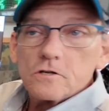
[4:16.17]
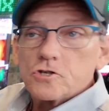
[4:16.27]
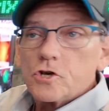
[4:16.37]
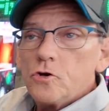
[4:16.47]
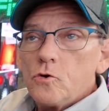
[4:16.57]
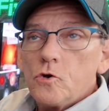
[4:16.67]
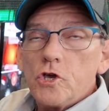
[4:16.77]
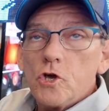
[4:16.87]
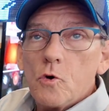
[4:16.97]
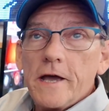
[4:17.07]
2
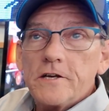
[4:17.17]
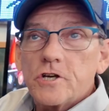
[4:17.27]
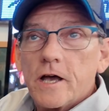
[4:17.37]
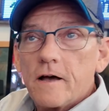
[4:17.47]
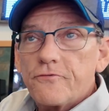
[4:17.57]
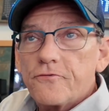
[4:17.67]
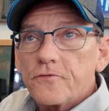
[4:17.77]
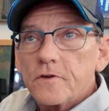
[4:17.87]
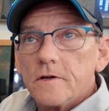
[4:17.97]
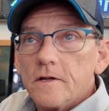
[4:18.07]
UHF
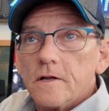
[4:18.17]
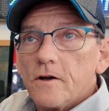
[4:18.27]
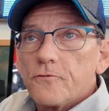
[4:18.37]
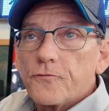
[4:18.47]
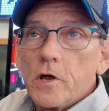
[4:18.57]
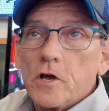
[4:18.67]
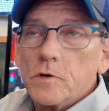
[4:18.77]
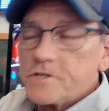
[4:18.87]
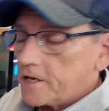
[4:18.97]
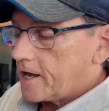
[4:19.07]

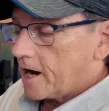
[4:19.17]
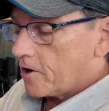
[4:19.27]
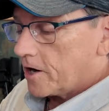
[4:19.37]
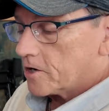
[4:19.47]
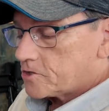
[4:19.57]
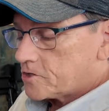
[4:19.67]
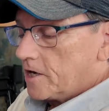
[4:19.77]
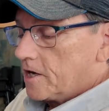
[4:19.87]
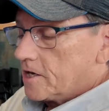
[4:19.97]
frequency carriers,